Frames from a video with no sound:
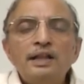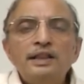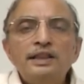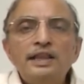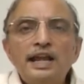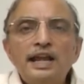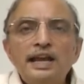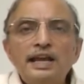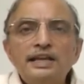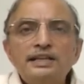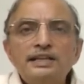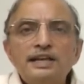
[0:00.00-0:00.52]

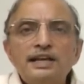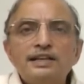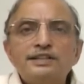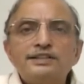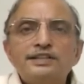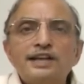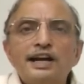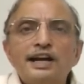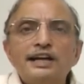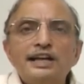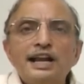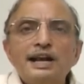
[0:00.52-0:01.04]
there is a
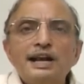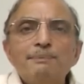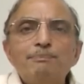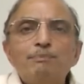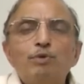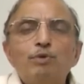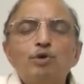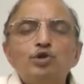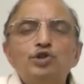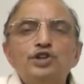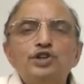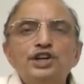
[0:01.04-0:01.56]
certain
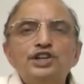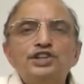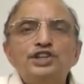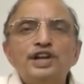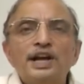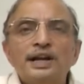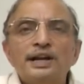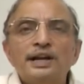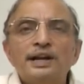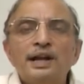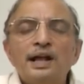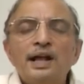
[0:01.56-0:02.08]

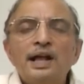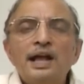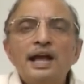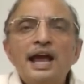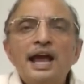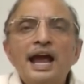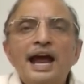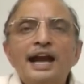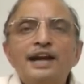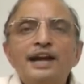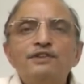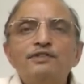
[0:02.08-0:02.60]
position
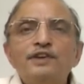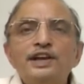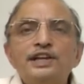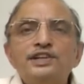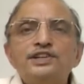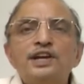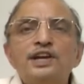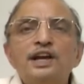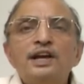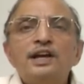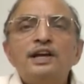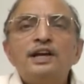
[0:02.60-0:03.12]
at
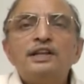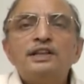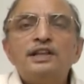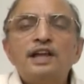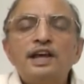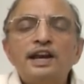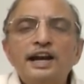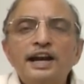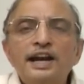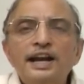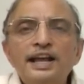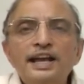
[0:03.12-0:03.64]
which
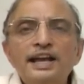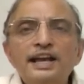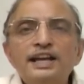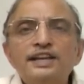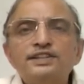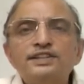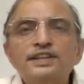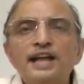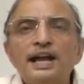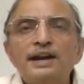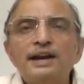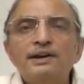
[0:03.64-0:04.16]
the reading
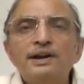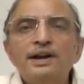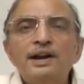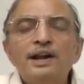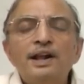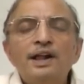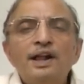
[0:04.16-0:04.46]
is done